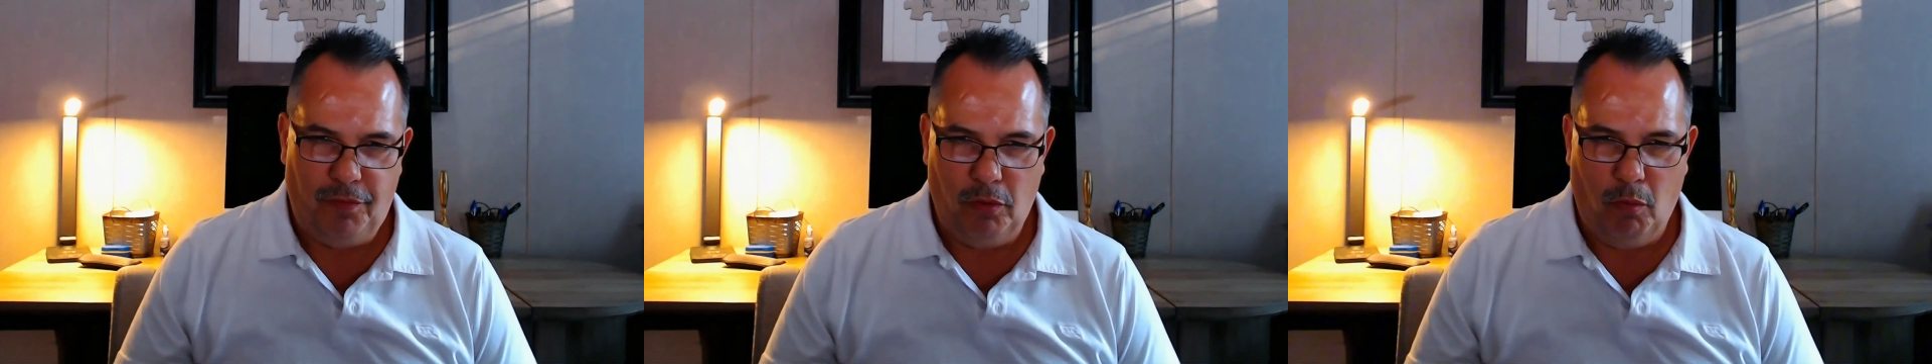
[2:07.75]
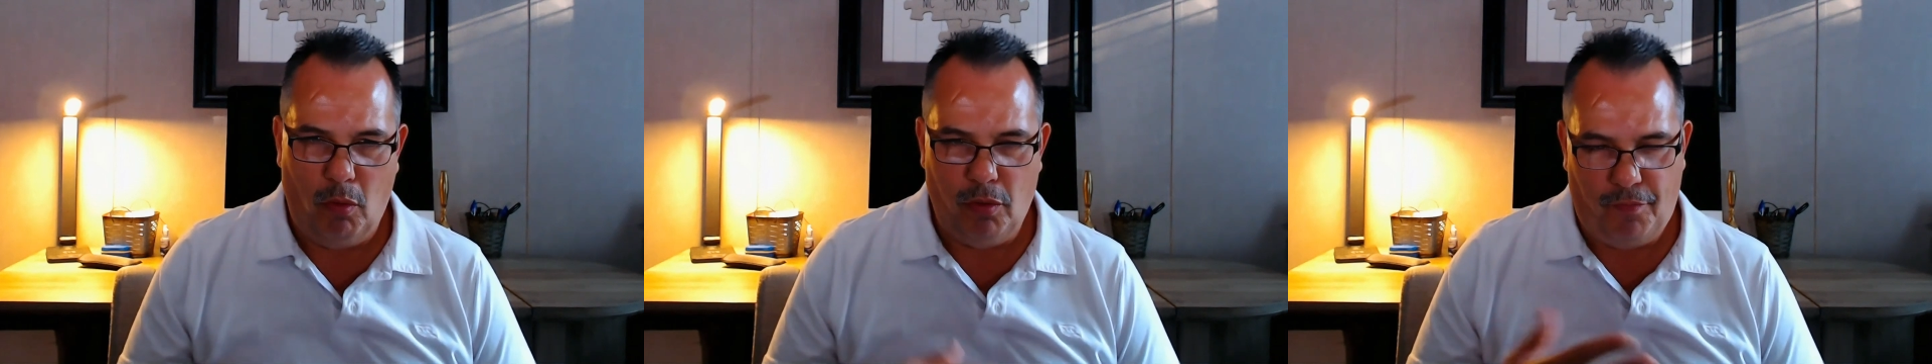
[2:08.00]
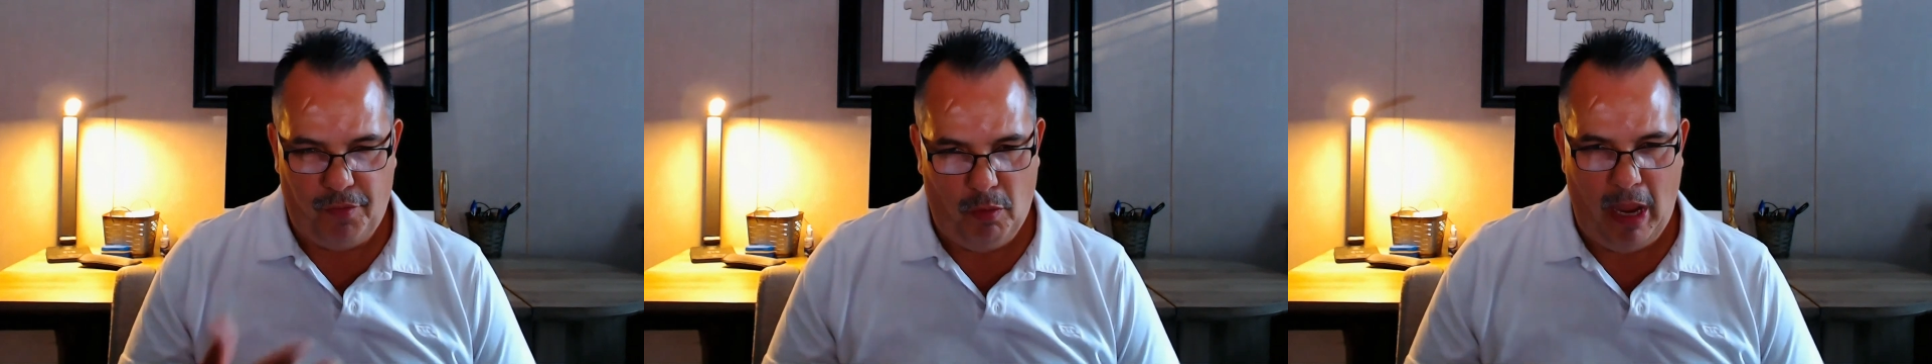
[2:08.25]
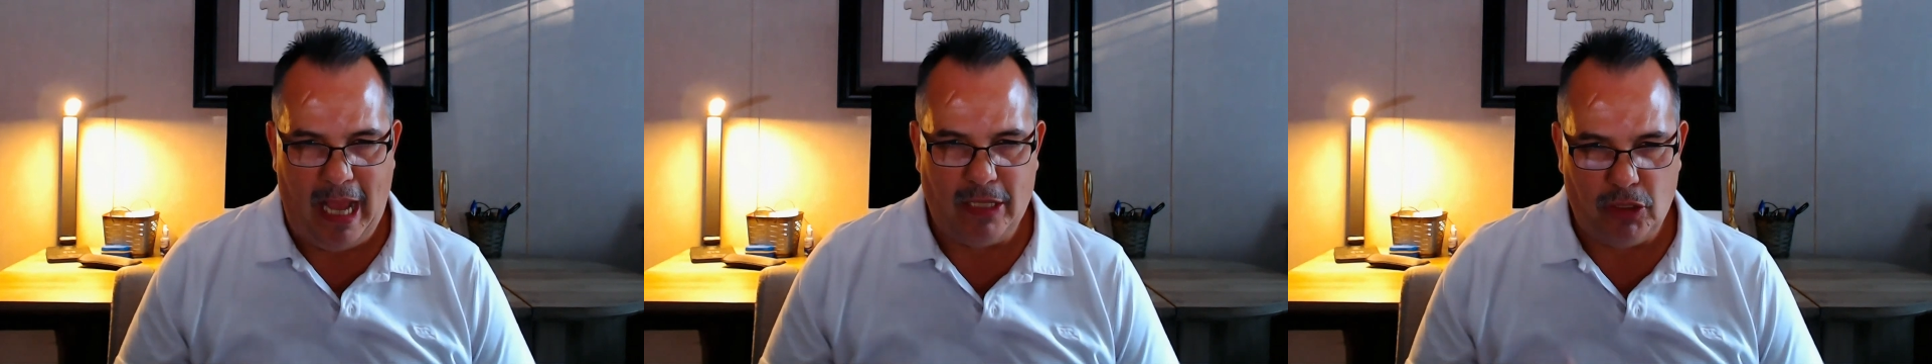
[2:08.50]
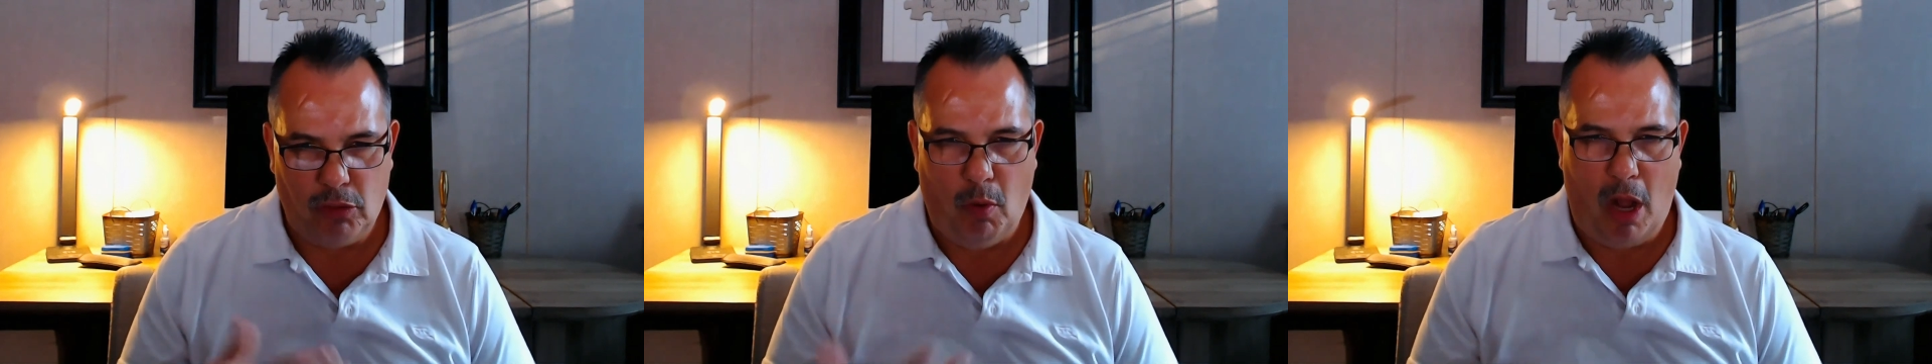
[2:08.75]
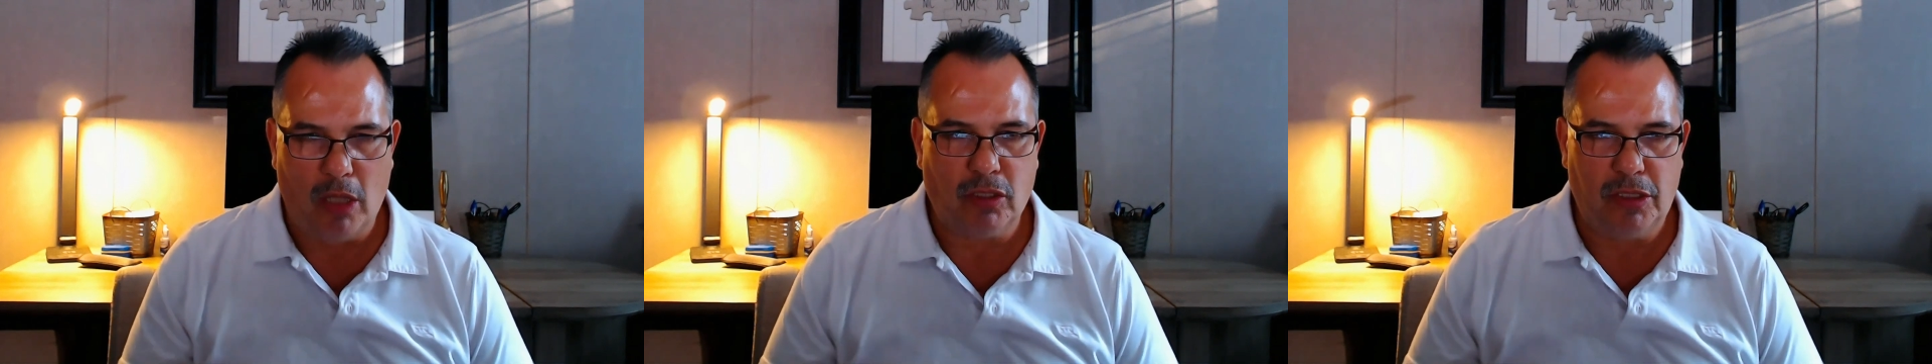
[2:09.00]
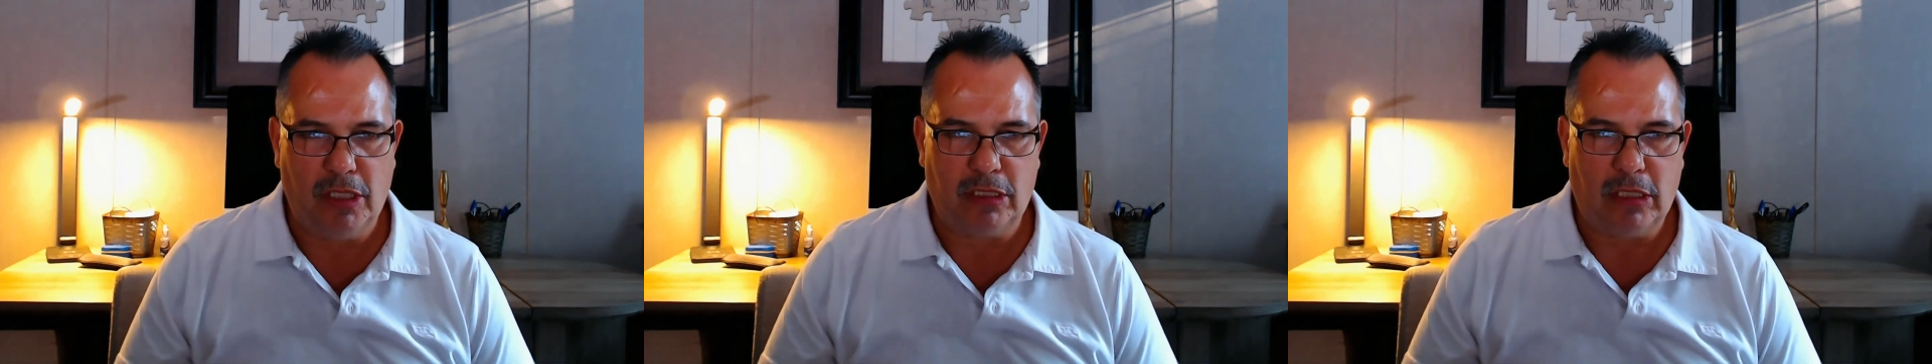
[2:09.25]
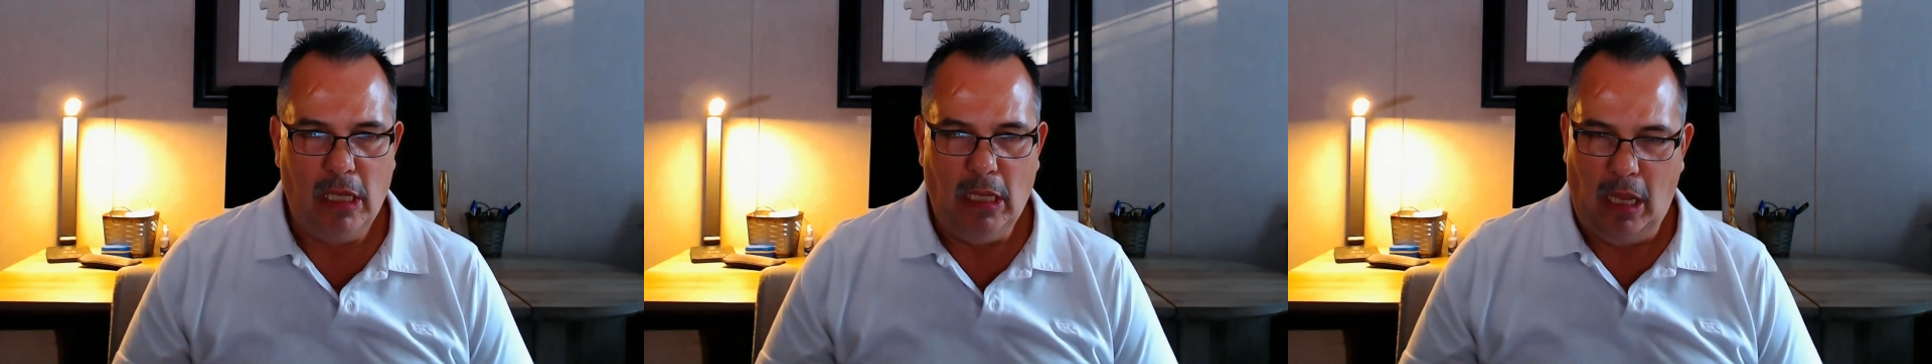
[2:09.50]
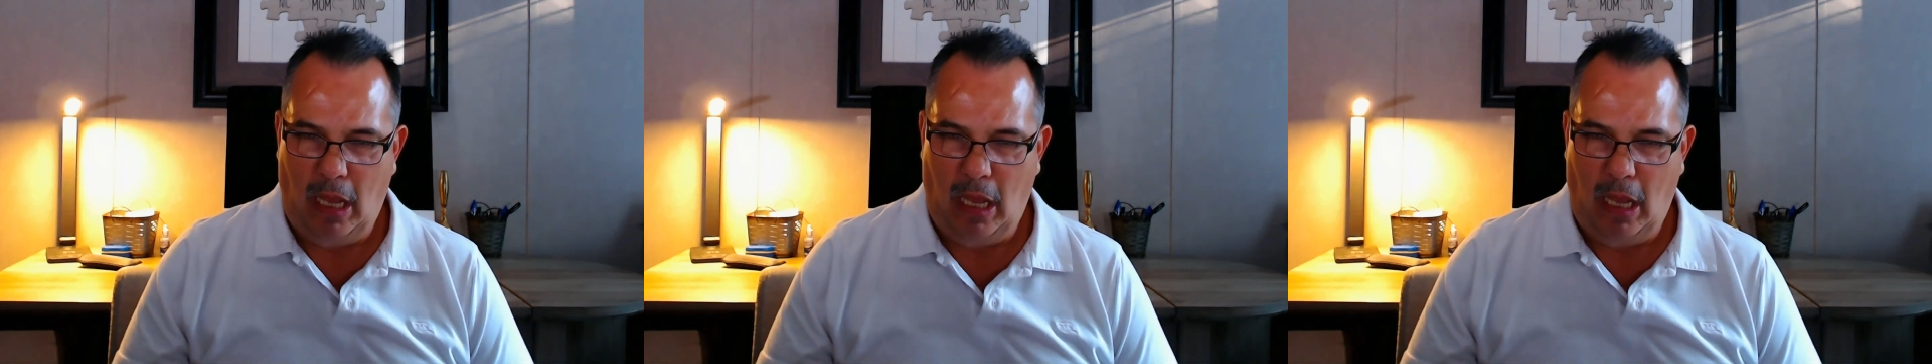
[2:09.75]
you if you as you're watching this,